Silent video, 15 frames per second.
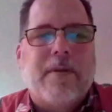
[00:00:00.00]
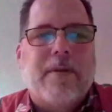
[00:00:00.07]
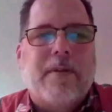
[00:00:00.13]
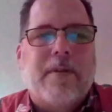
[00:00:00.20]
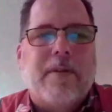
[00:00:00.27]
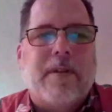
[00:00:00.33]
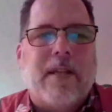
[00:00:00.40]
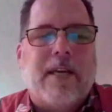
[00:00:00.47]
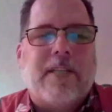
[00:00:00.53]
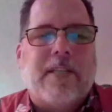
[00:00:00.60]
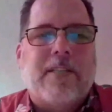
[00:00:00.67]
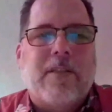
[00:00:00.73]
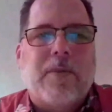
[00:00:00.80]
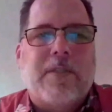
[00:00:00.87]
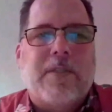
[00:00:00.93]
less
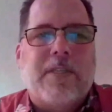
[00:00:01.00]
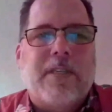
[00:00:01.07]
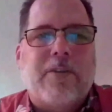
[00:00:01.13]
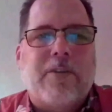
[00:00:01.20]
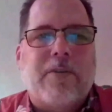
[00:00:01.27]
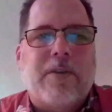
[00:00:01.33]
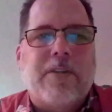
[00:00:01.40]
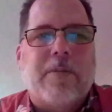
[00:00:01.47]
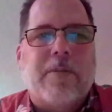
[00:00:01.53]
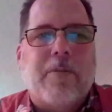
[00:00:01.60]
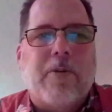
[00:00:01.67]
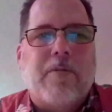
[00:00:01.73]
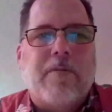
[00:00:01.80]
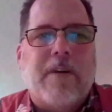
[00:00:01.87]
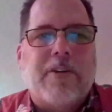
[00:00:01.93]
that we see intrinsic
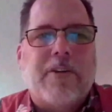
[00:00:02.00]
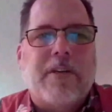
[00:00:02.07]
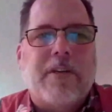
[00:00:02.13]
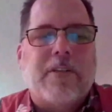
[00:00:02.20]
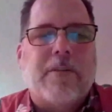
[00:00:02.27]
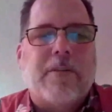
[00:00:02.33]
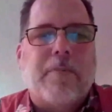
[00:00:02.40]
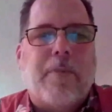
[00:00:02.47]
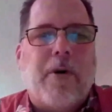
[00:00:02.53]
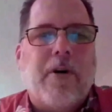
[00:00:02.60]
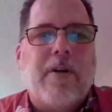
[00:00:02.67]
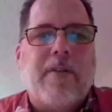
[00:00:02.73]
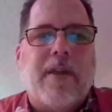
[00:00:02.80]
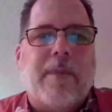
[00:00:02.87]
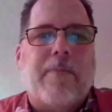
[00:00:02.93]
motivation as a
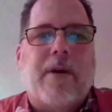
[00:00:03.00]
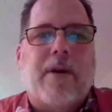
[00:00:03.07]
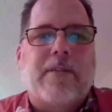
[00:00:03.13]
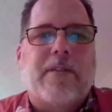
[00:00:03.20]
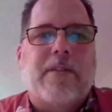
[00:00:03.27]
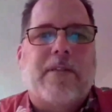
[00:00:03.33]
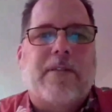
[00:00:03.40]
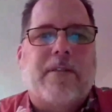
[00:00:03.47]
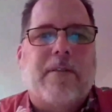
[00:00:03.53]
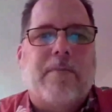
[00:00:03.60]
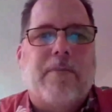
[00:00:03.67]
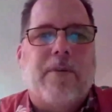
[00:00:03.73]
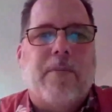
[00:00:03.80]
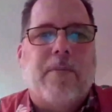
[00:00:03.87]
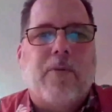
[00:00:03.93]
part of that process,
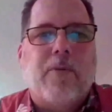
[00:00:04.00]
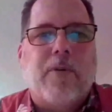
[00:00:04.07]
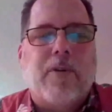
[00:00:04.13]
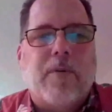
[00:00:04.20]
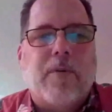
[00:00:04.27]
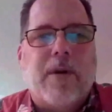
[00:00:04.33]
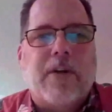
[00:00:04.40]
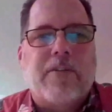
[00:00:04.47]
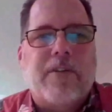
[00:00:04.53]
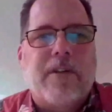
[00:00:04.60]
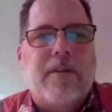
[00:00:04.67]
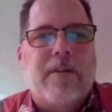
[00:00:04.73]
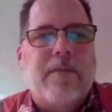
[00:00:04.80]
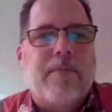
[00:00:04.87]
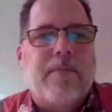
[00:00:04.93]
the more that we're
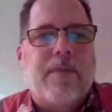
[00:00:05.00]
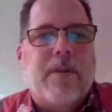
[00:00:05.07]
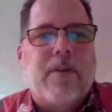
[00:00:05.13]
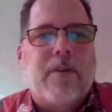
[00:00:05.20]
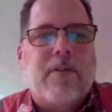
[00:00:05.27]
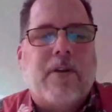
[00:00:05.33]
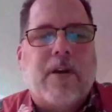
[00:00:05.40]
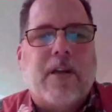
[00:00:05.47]
actually talking